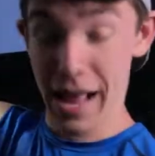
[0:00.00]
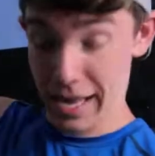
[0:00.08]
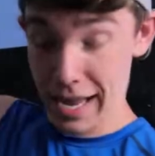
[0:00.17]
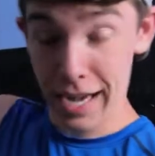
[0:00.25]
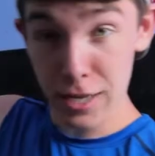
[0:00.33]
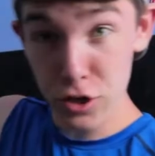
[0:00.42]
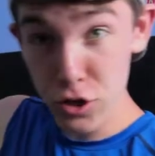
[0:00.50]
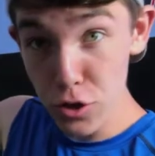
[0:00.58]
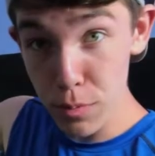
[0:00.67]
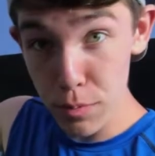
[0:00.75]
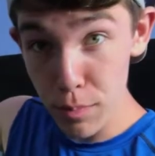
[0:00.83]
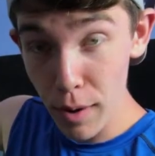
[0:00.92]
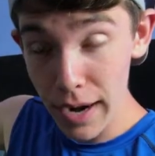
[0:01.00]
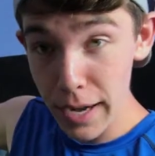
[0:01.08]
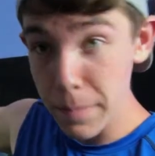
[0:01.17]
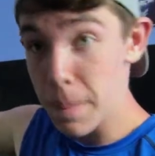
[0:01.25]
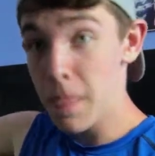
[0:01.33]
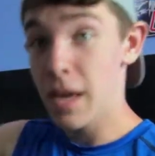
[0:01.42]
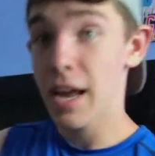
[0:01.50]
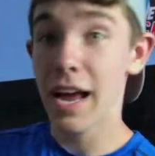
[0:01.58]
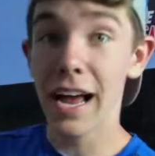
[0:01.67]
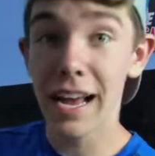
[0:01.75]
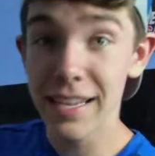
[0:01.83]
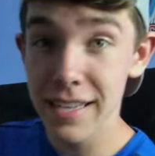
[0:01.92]
and it's super bright
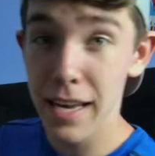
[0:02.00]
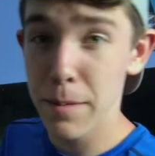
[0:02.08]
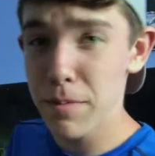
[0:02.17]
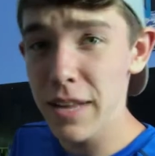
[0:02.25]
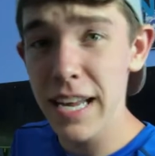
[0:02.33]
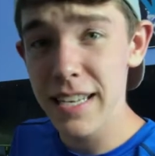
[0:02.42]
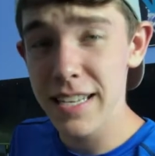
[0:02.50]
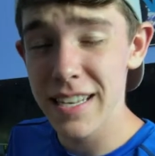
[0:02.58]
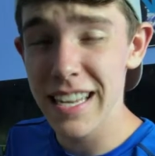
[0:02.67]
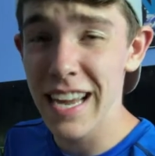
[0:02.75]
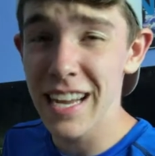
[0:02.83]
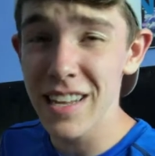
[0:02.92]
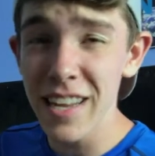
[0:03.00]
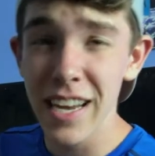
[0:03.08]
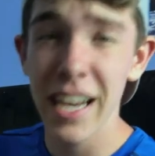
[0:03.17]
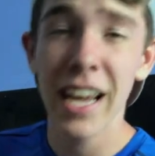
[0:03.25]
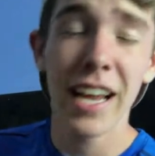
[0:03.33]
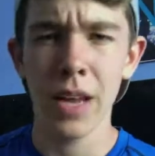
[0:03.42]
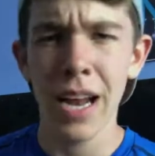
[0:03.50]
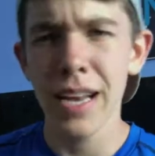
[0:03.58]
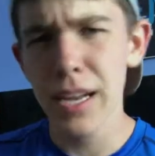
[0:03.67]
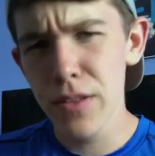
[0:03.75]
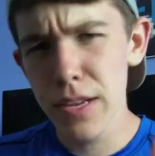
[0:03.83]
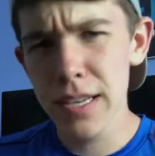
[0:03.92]
as a planted tank light.
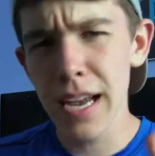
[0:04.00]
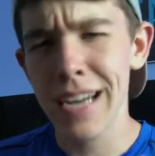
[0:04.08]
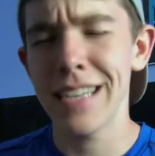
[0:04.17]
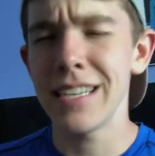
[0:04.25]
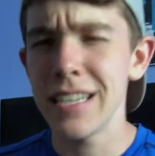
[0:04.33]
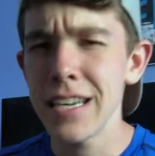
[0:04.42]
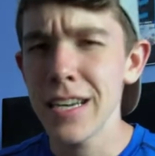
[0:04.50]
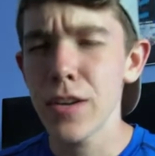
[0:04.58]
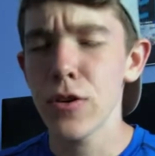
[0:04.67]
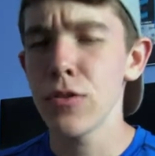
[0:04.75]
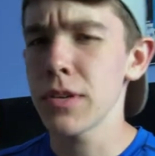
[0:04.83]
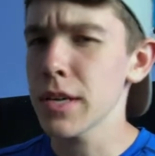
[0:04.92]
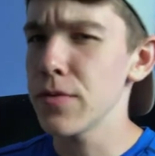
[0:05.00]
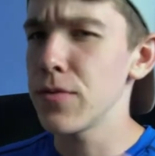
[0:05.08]
Now this idea using a